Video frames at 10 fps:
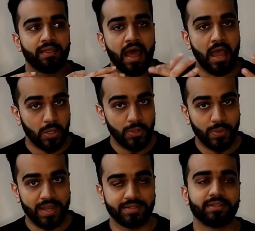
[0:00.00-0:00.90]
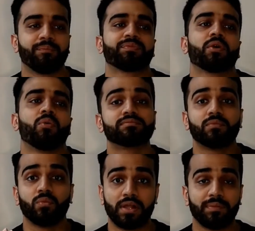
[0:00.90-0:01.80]
How do you get some?
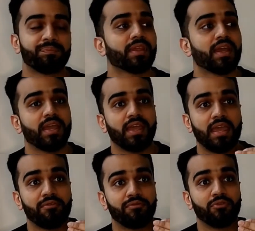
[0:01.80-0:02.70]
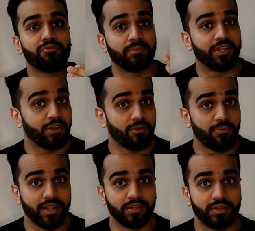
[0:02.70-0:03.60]
Well, if you've completed
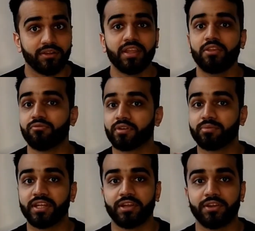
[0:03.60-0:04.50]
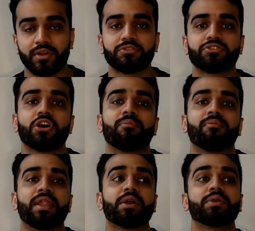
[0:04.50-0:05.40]
your medical degree, you've completed your house
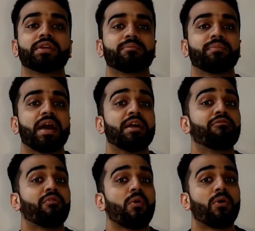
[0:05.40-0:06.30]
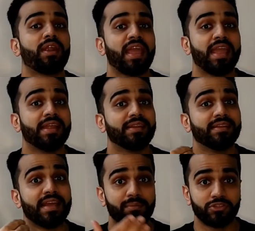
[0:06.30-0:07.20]
job, now you can apply for a
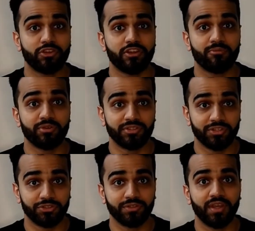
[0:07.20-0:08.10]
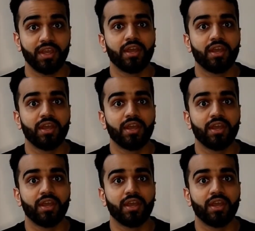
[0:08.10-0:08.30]
demonstrator position